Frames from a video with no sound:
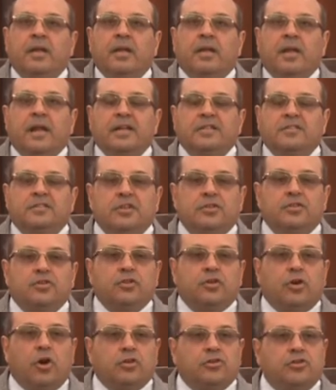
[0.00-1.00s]
as the
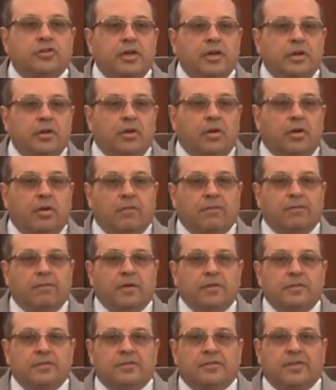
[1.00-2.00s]
scorching of
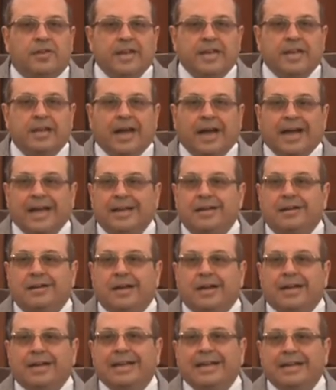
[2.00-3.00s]
three
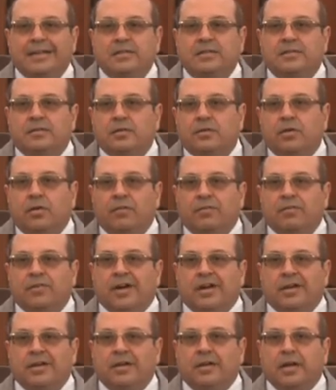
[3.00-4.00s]
hydra heads of
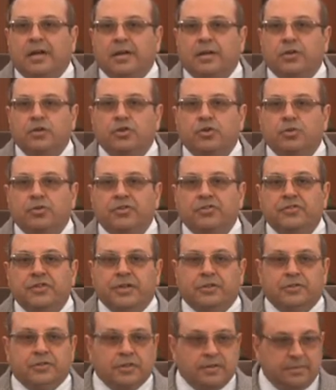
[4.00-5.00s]
concurrent
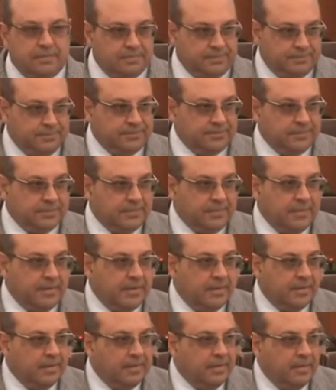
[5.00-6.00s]
jurisdiction
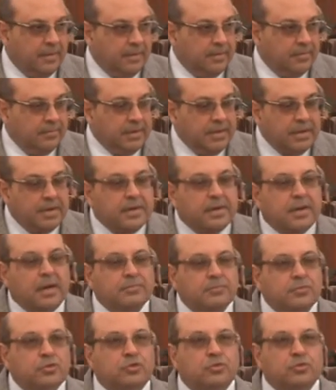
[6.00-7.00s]
when it
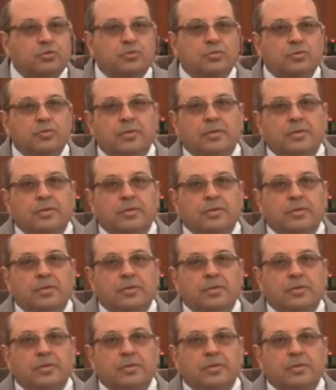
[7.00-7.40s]
comes to